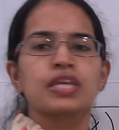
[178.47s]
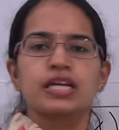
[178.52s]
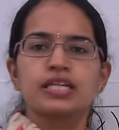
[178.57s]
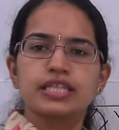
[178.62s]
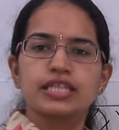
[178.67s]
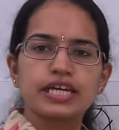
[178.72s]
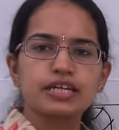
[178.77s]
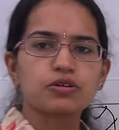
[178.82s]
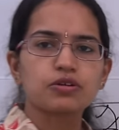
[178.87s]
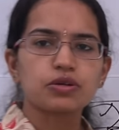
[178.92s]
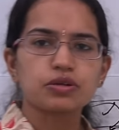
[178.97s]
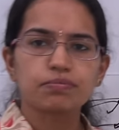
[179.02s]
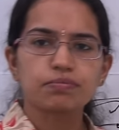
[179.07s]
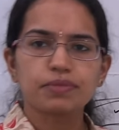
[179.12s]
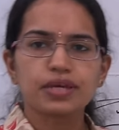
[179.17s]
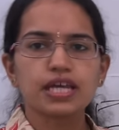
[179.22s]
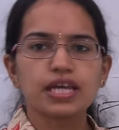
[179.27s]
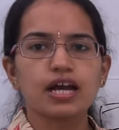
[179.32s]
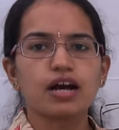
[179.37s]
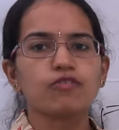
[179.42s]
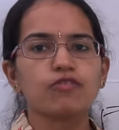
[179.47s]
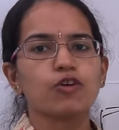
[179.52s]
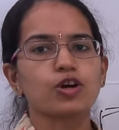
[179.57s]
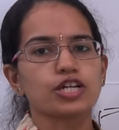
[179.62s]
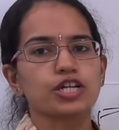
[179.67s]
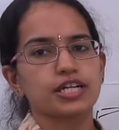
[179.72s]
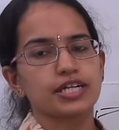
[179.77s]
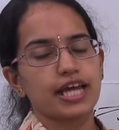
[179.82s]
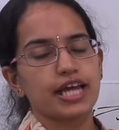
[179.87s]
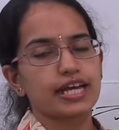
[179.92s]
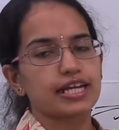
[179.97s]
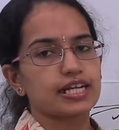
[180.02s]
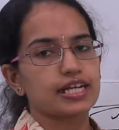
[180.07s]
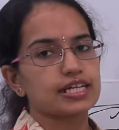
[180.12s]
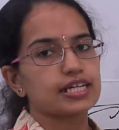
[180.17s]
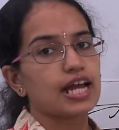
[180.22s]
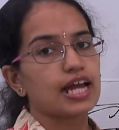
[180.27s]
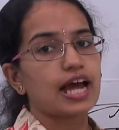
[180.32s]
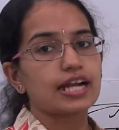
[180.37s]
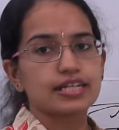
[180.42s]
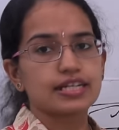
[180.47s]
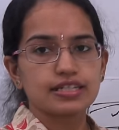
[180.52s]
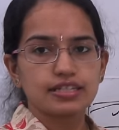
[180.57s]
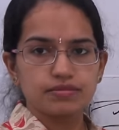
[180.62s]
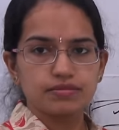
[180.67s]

there could be a water tanker at an